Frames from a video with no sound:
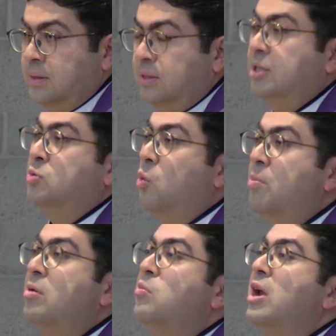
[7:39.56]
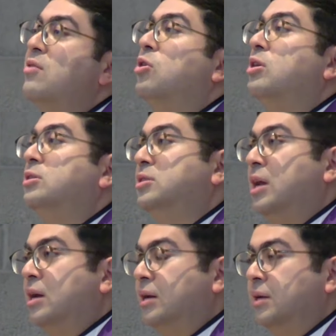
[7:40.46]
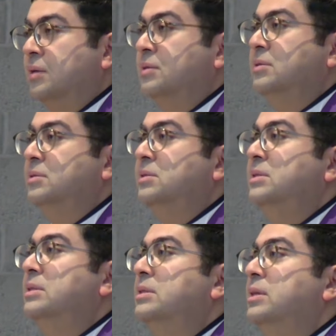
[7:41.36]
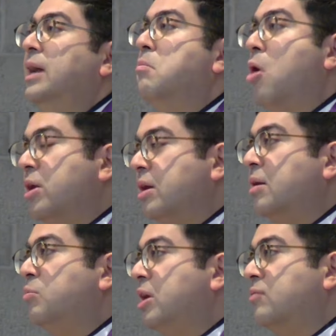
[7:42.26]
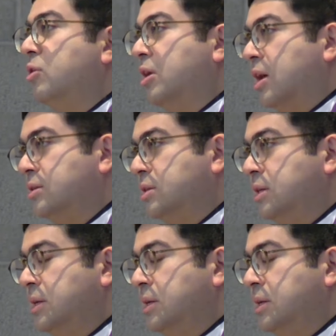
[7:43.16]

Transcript: This woman praying for her son, like Monica praying for Augustine.